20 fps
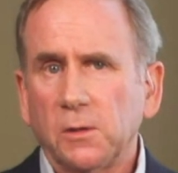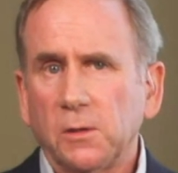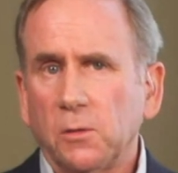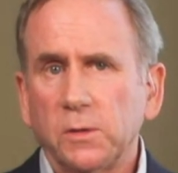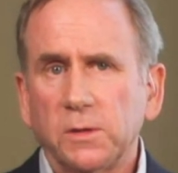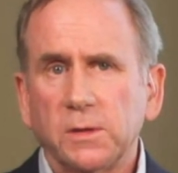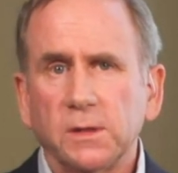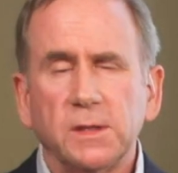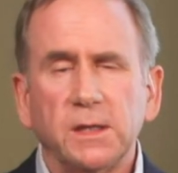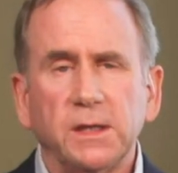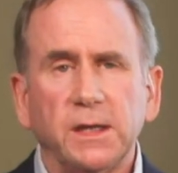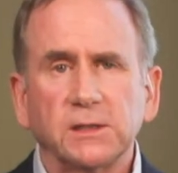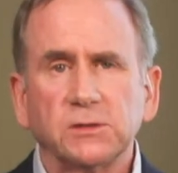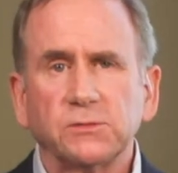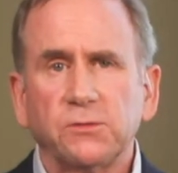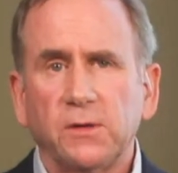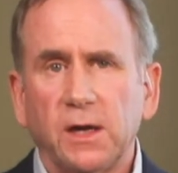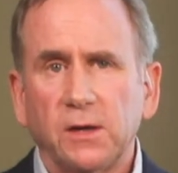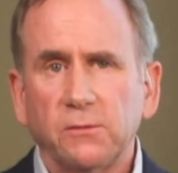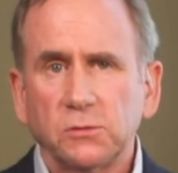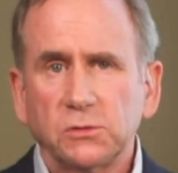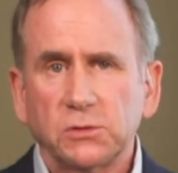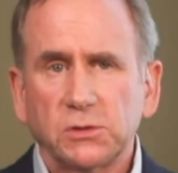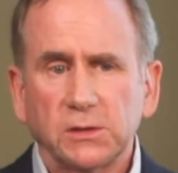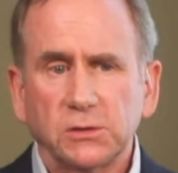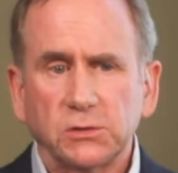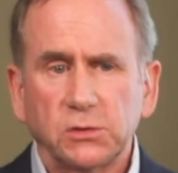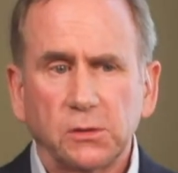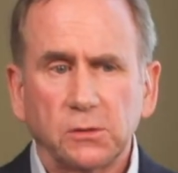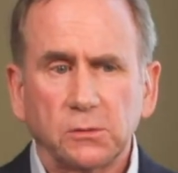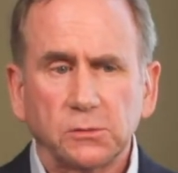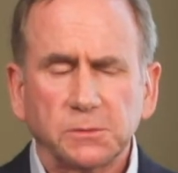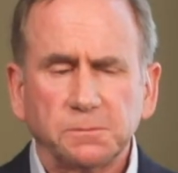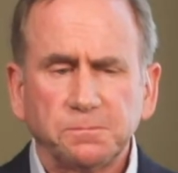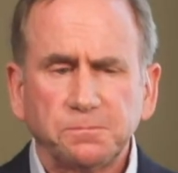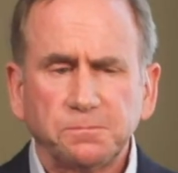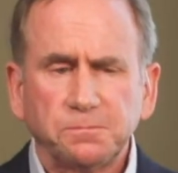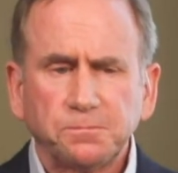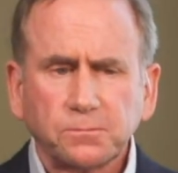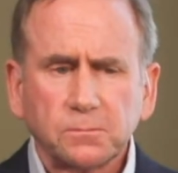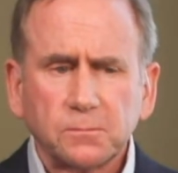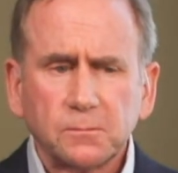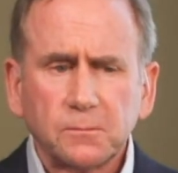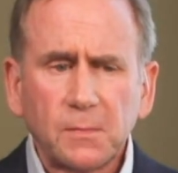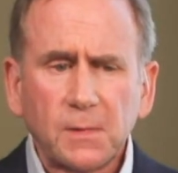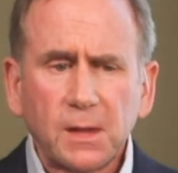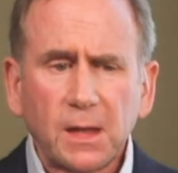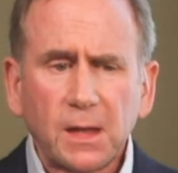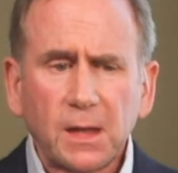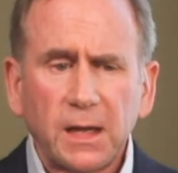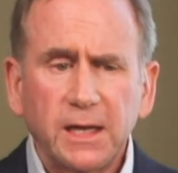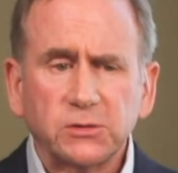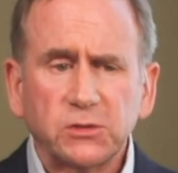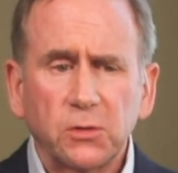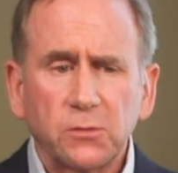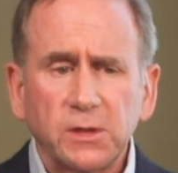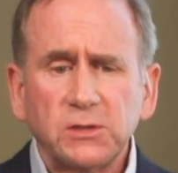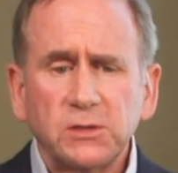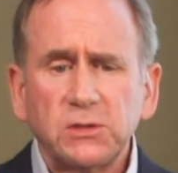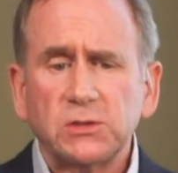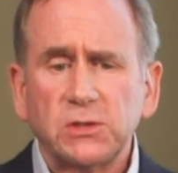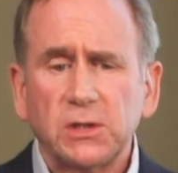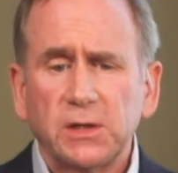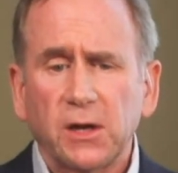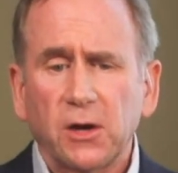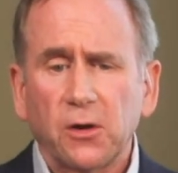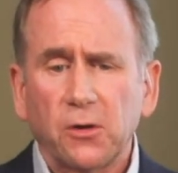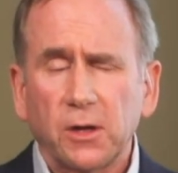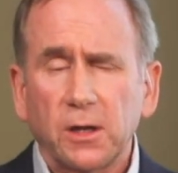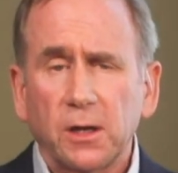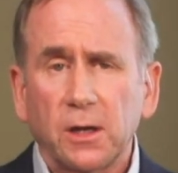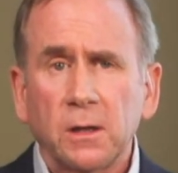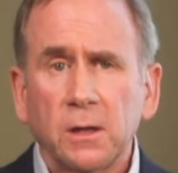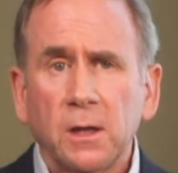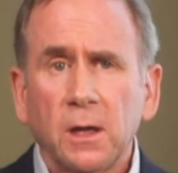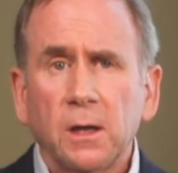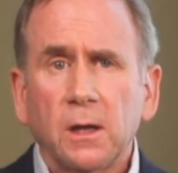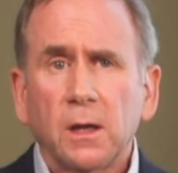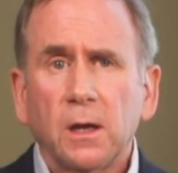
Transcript: within the next 5 or 6 years. And so this is an area